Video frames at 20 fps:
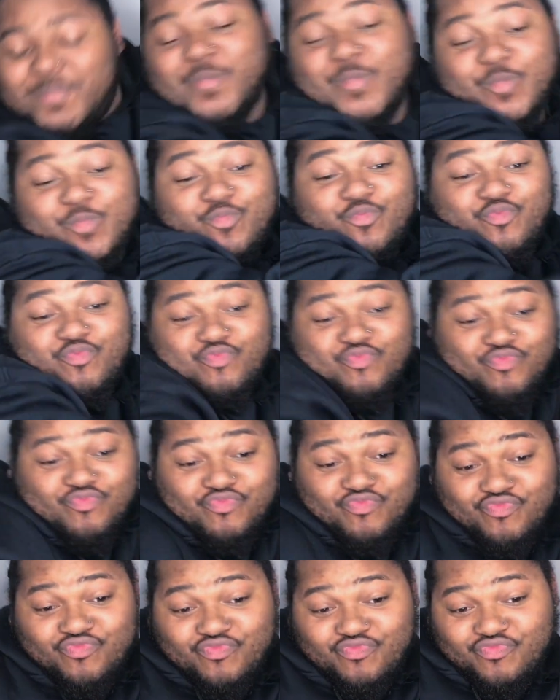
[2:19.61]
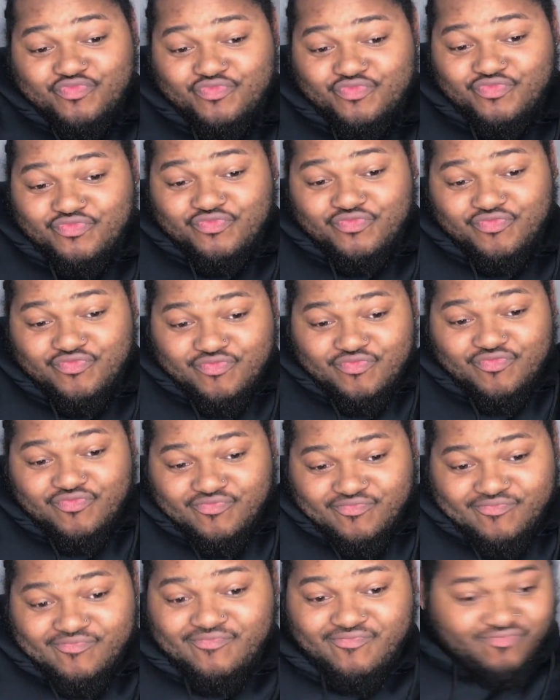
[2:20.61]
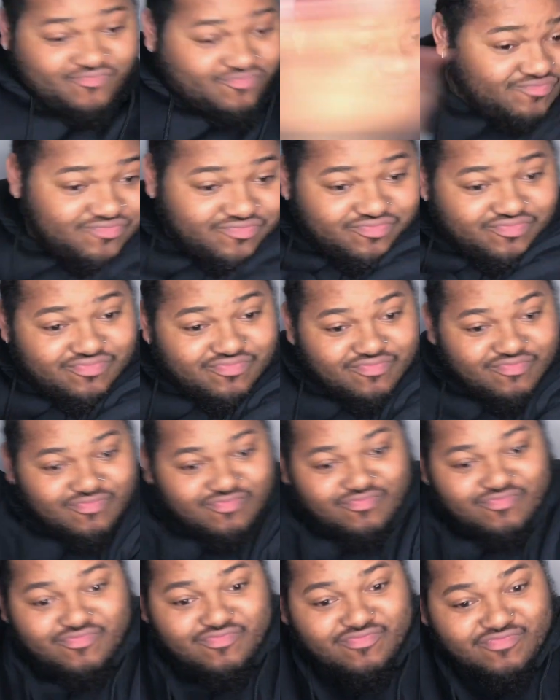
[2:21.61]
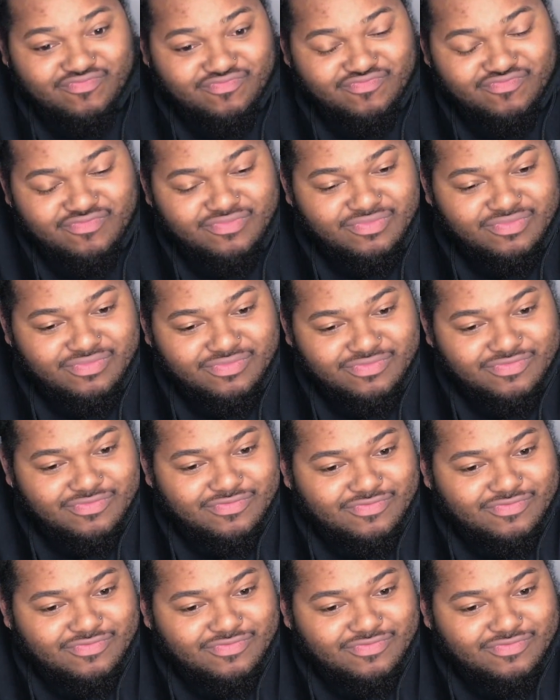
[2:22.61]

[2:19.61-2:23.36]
(no one is talking)